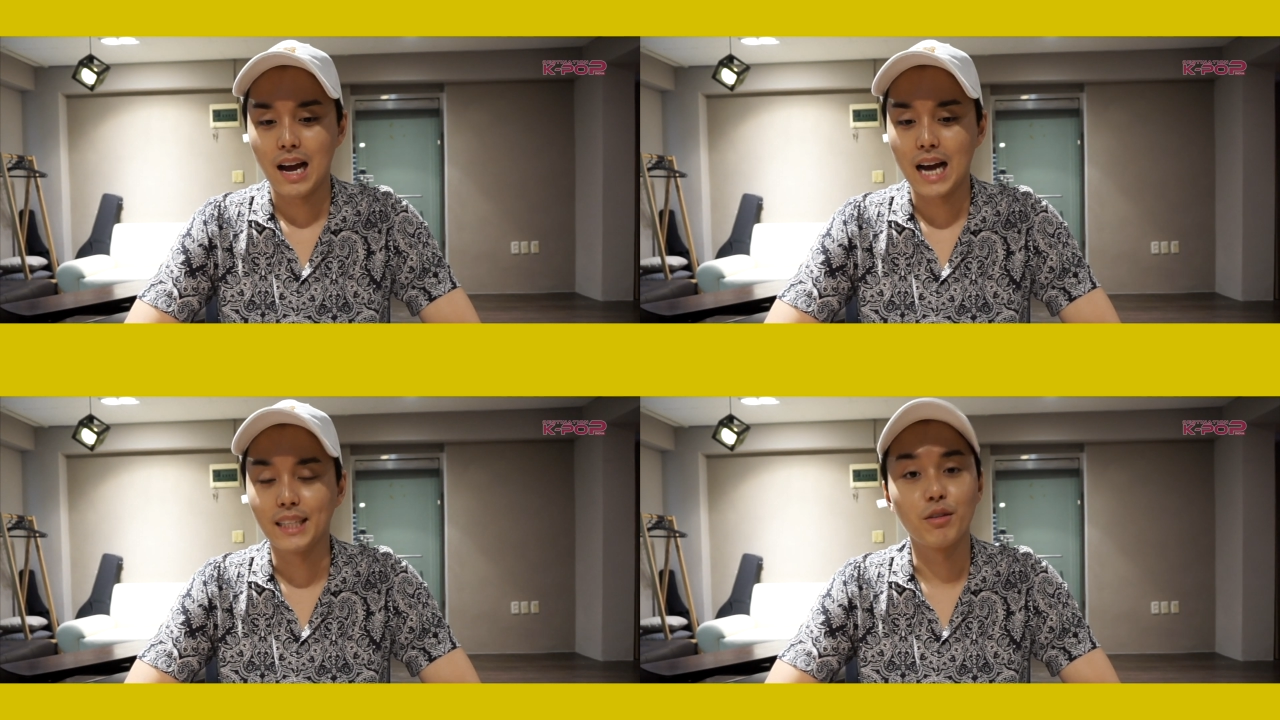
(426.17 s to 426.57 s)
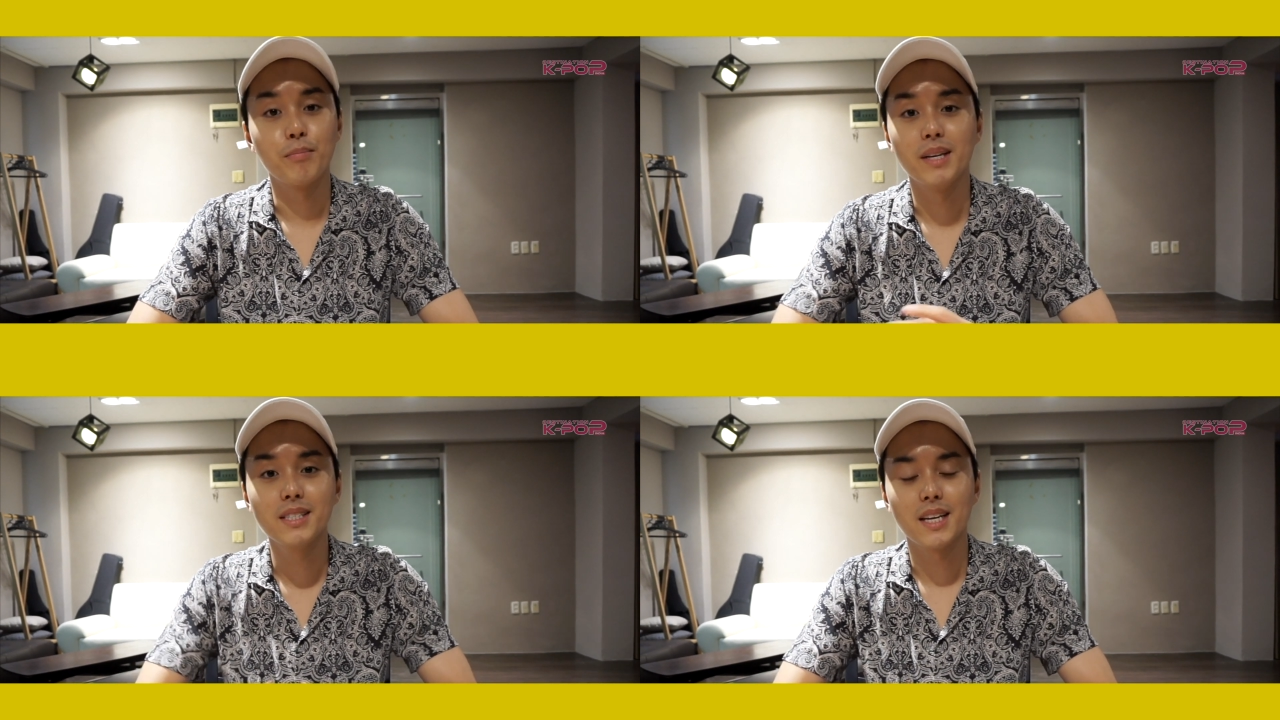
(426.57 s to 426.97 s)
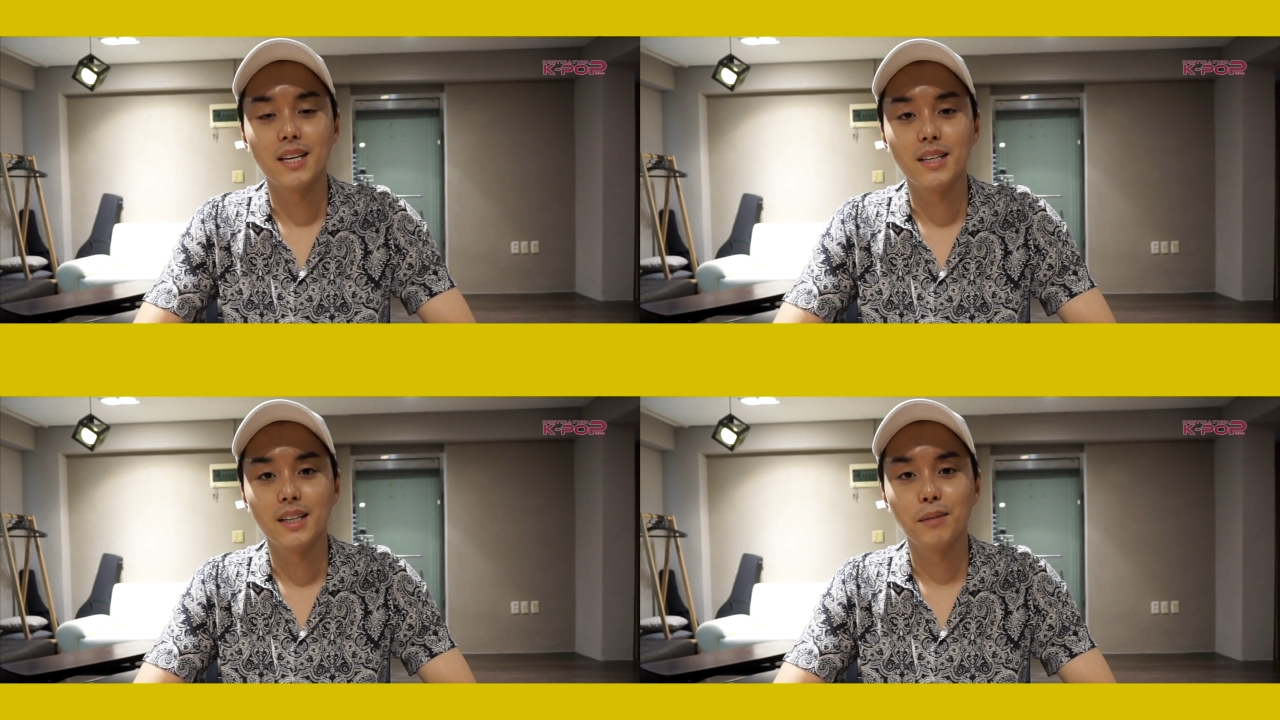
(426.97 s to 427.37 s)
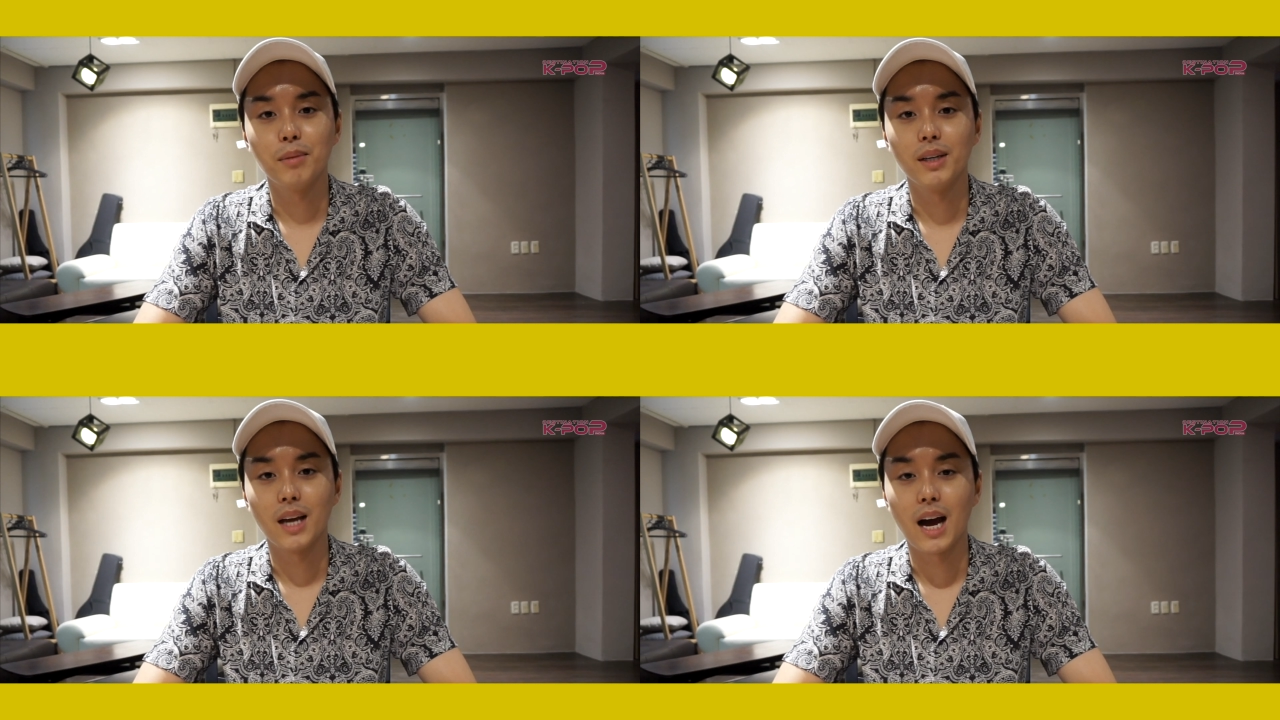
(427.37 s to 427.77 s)
I've never been to India,
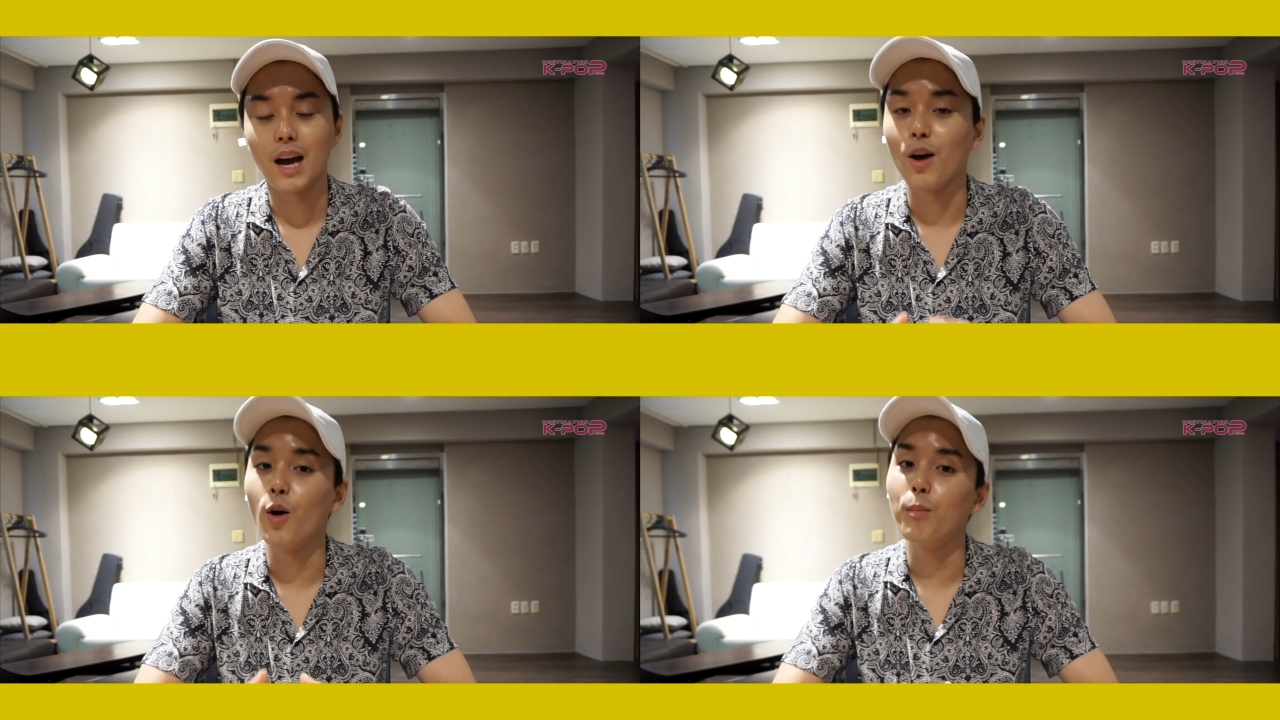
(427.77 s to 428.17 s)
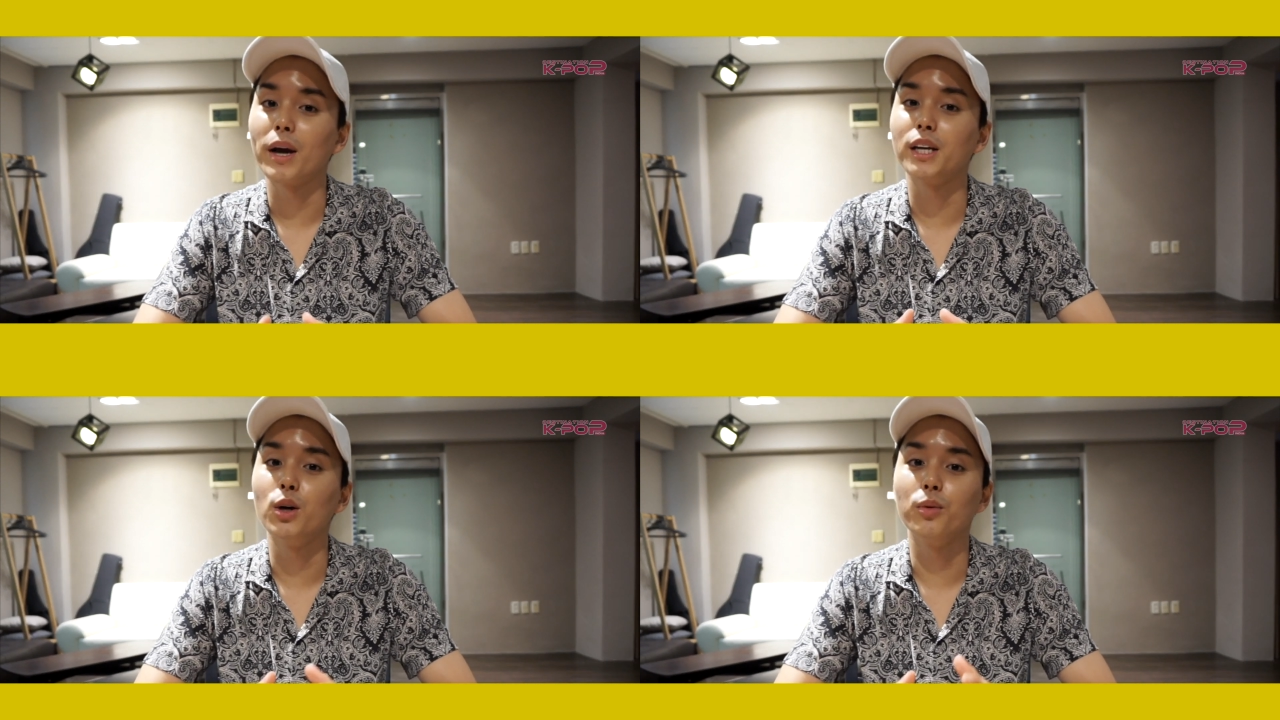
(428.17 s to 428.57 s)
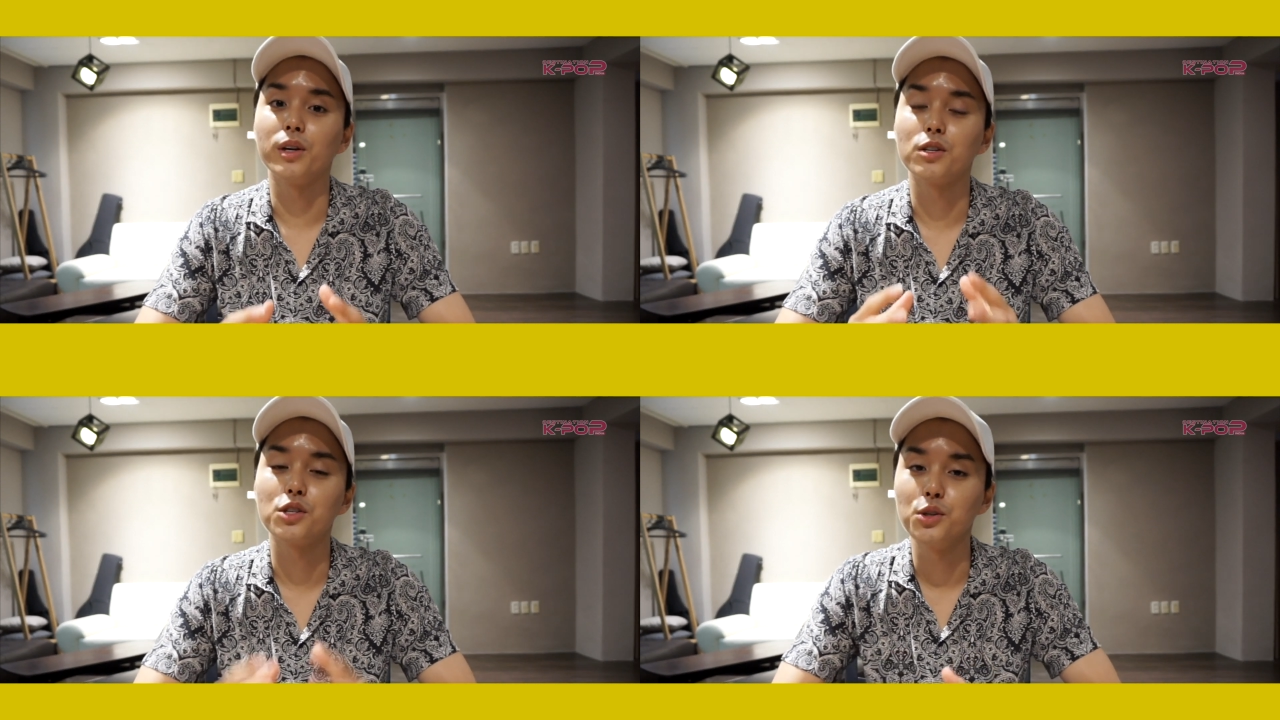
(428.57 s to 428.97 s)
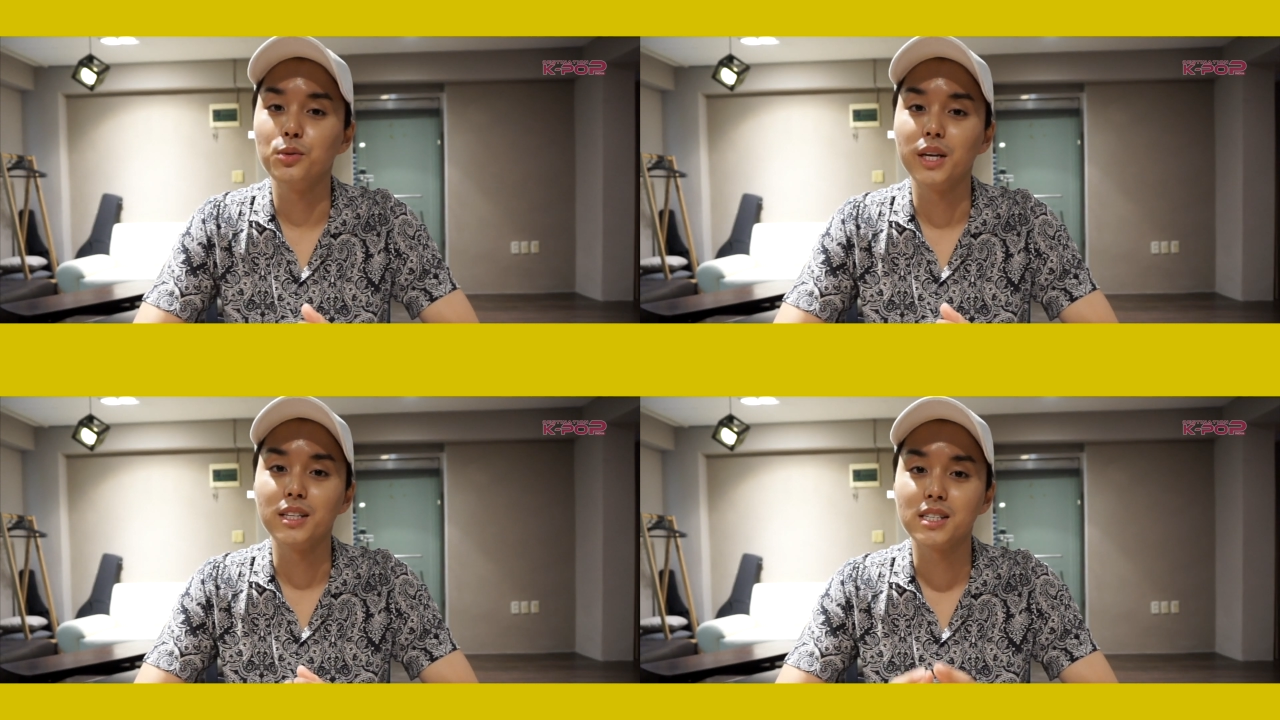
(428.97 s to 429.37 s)
but I hope I can go there
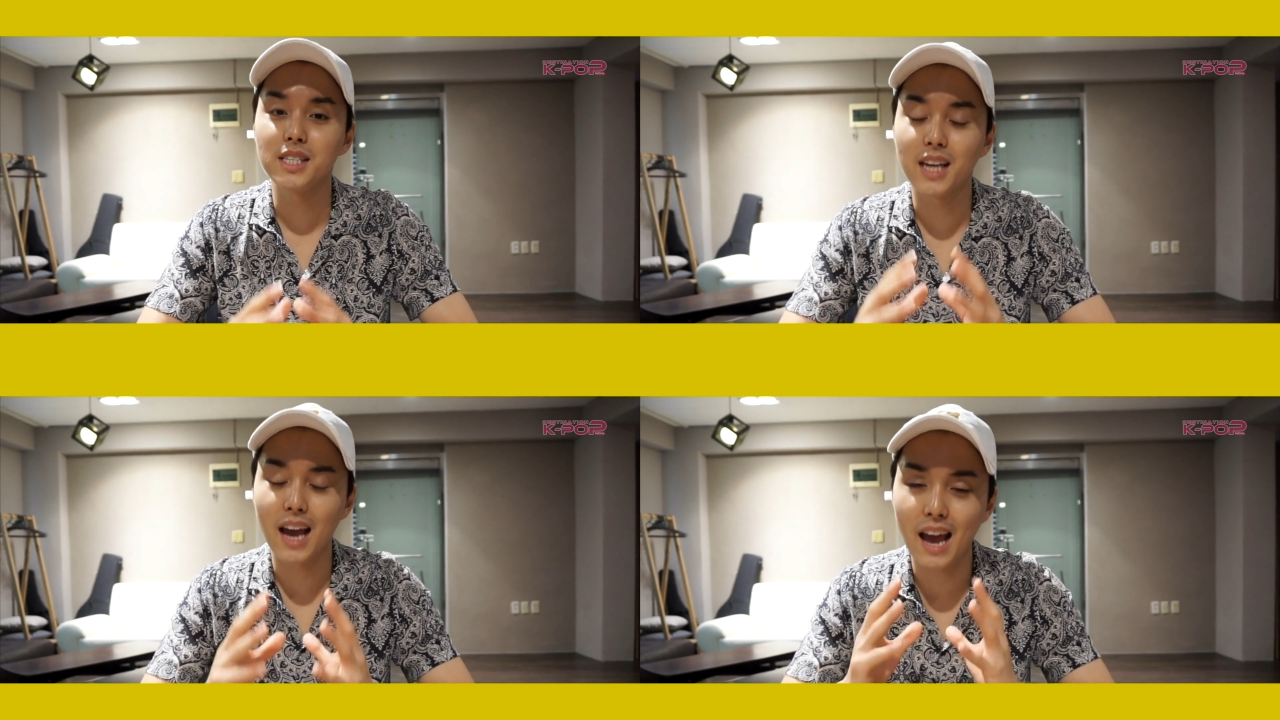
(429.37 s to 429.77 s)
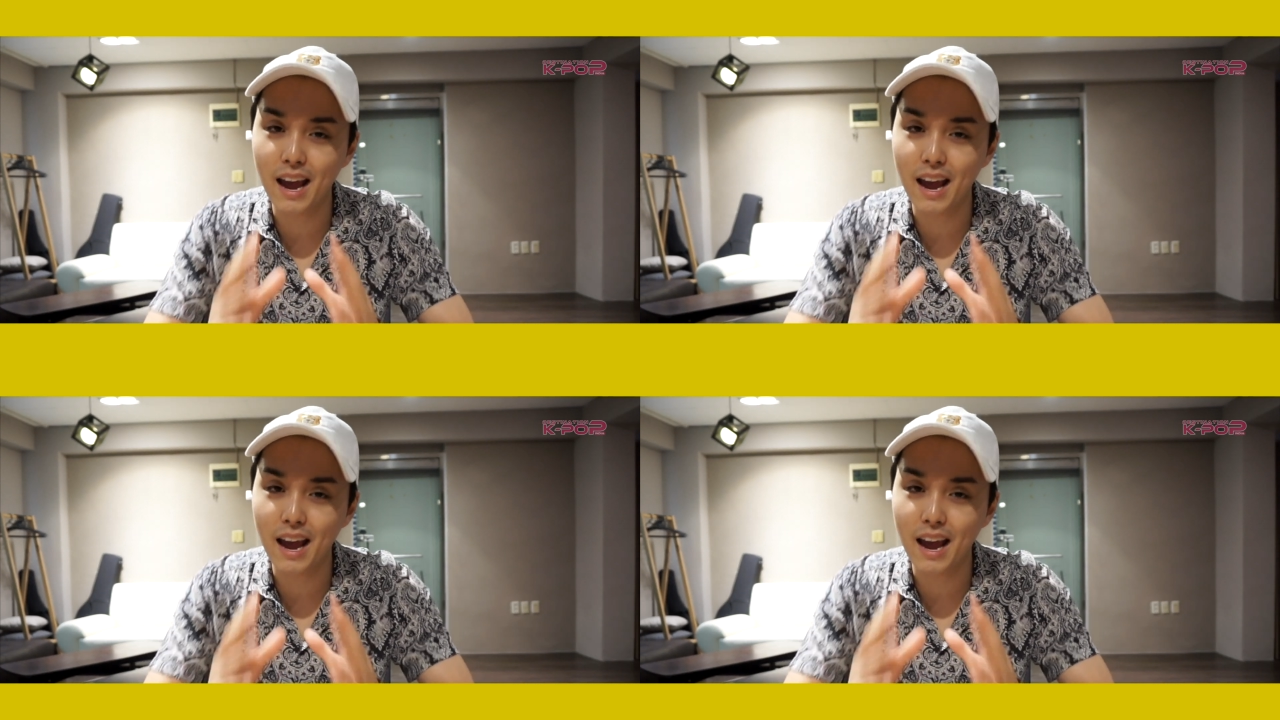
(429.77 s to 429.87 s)
soon and see